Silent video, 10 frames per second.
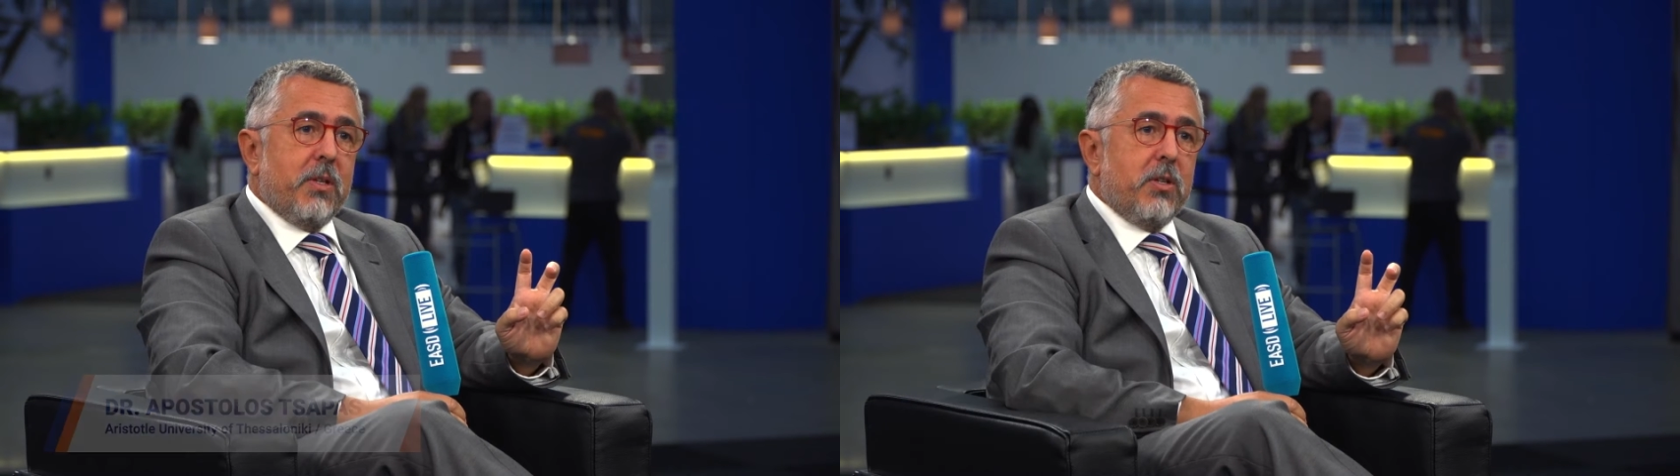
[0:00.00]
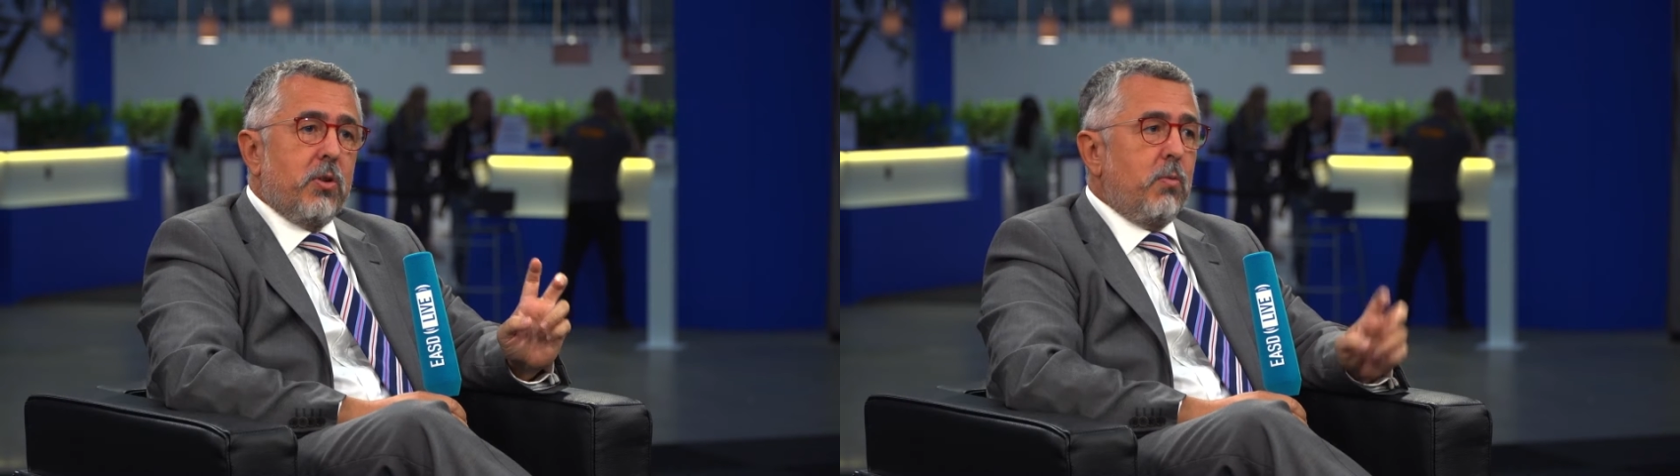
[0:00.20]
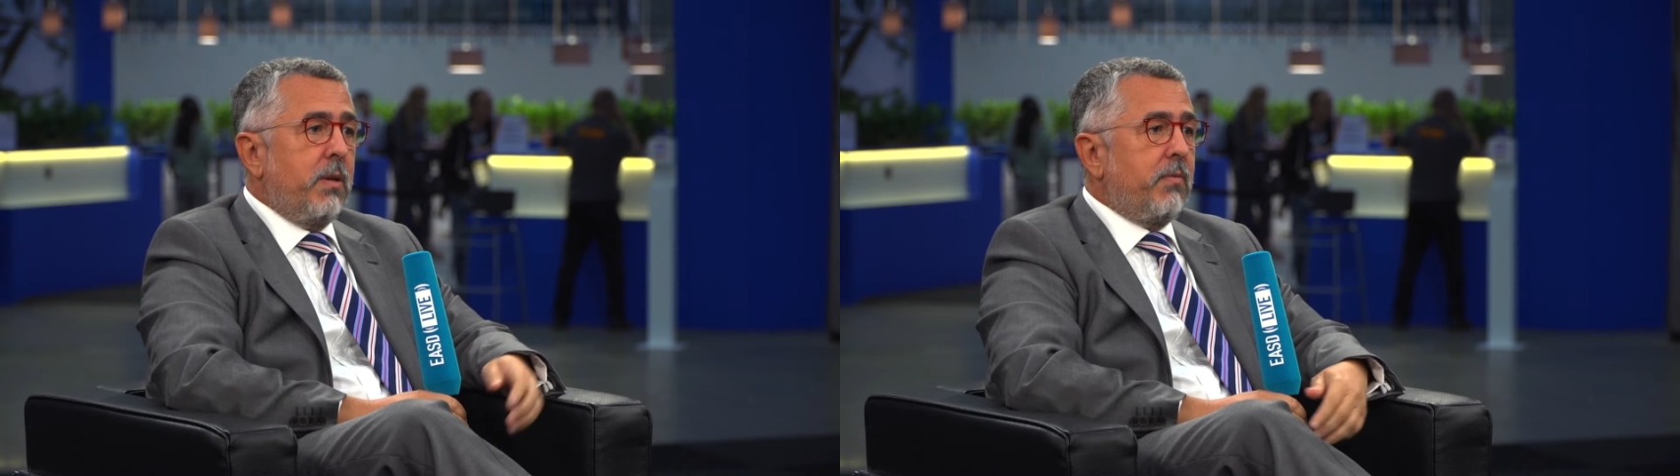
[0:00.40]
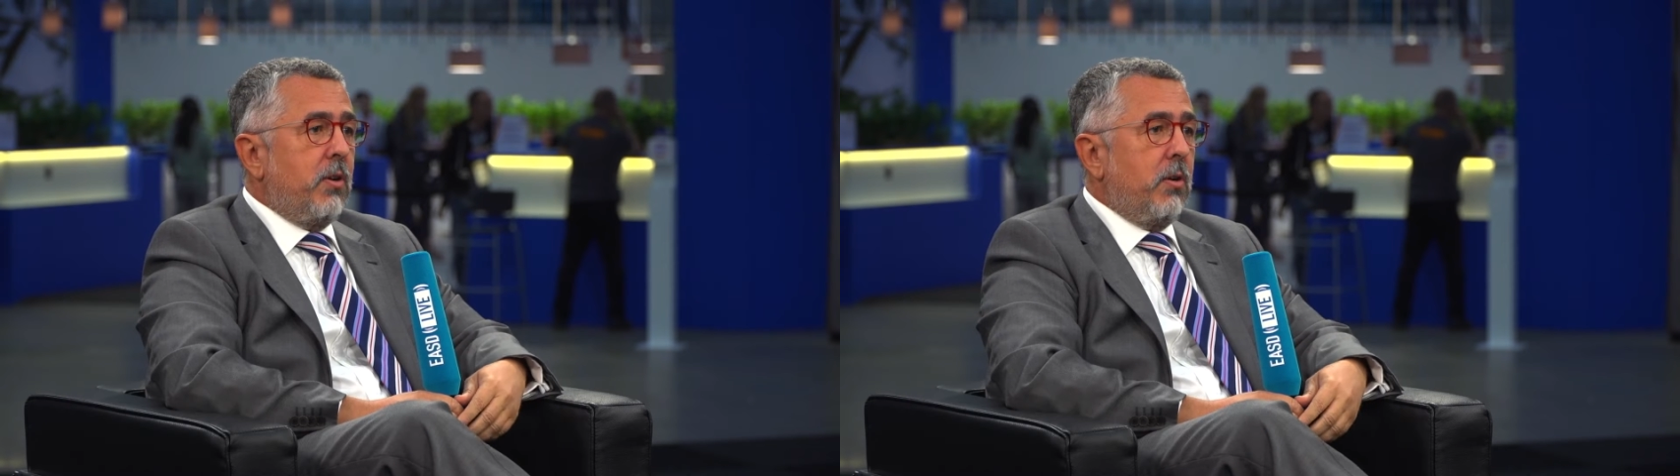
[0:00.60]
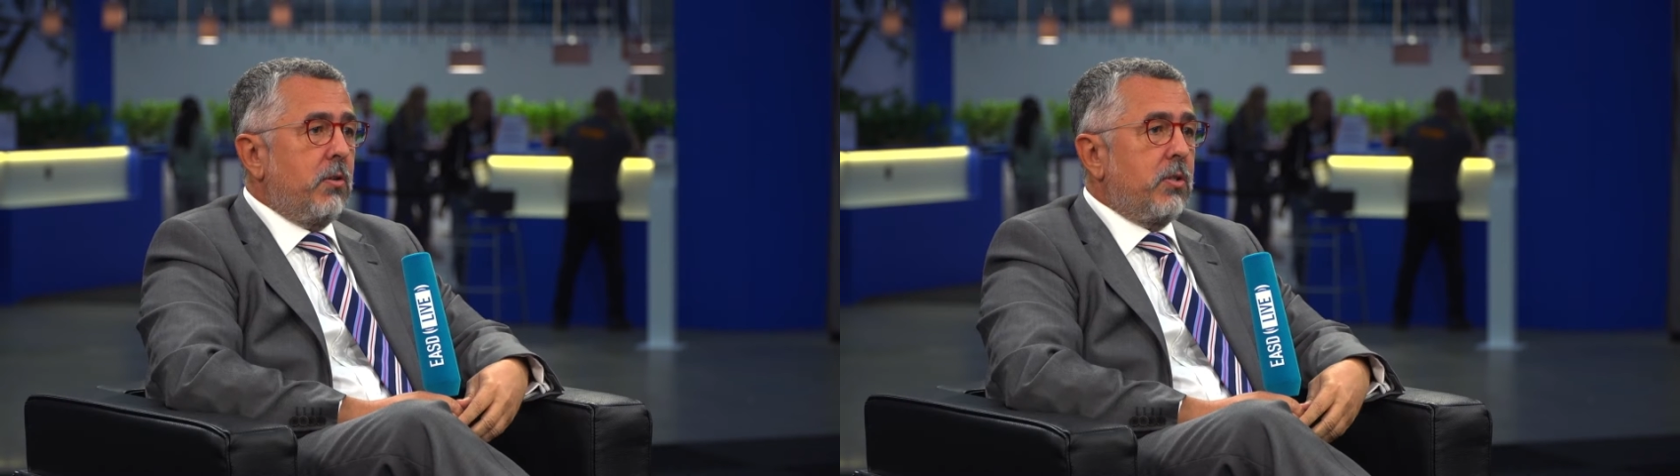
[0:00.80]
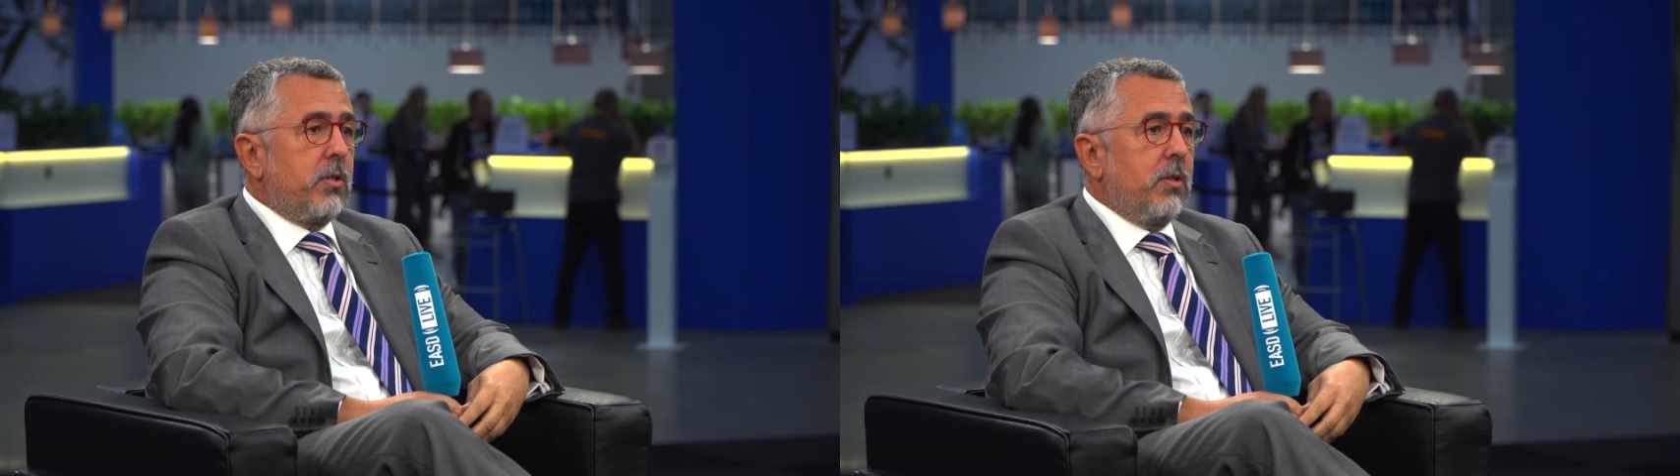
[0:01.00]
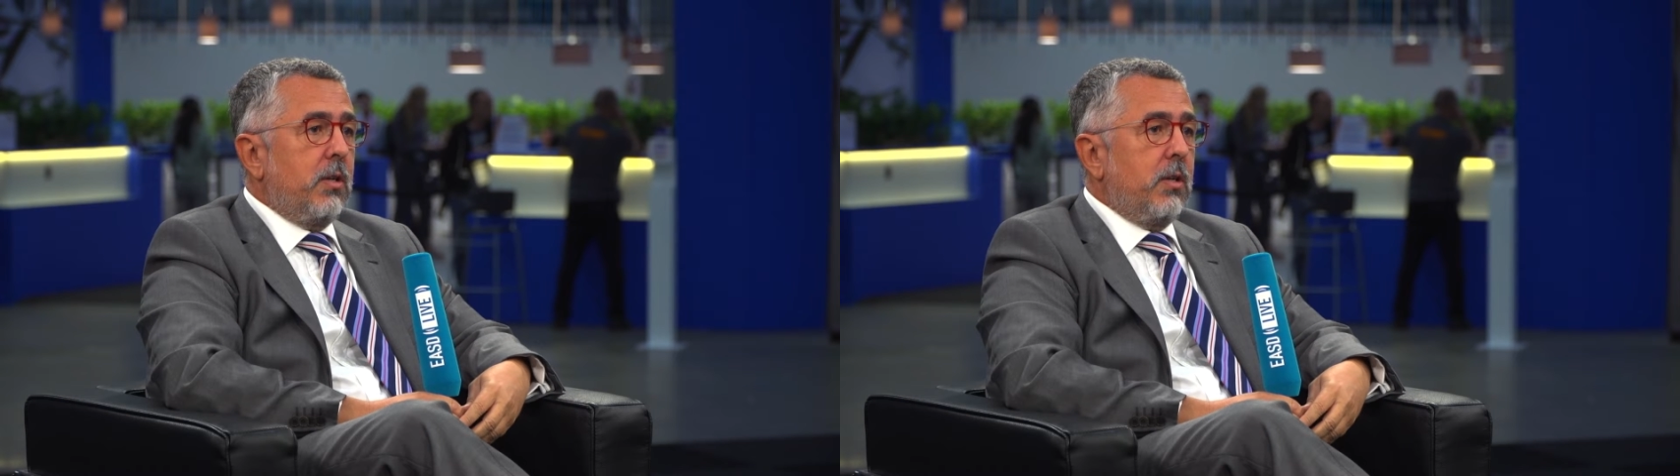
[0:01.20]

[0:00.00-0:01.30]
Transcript: So we've got,